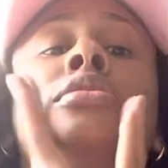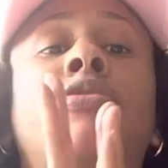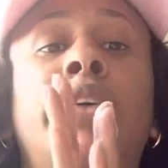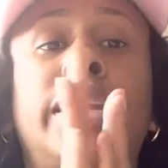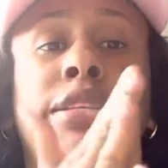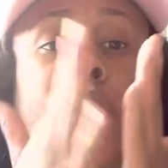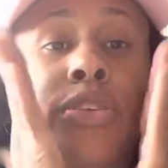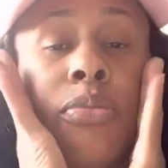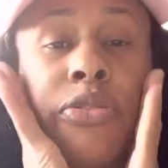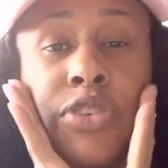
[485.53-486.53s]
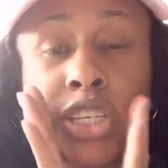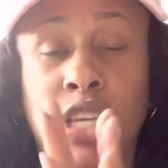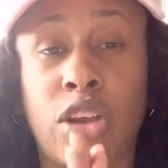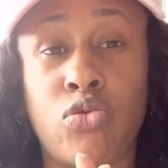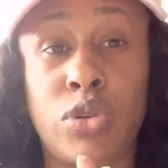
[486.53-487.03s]
stuff like that and do my
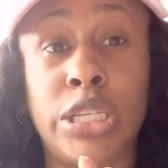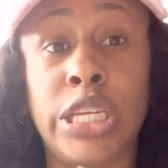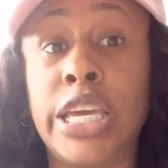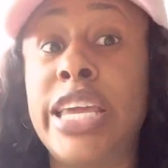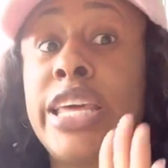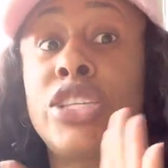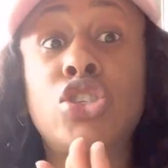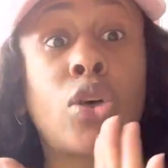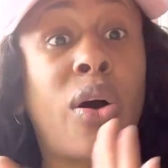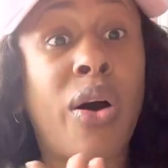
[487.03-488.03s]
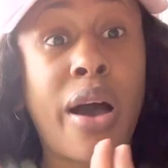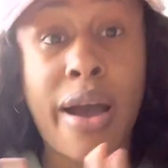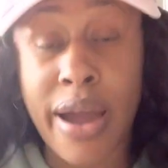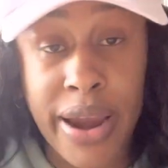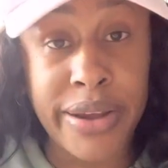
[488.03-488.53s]
facial routine. It is so
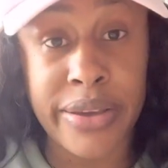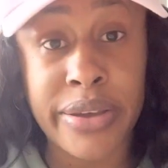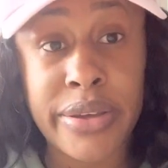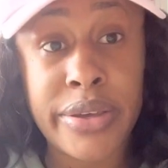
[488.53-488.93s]
hard.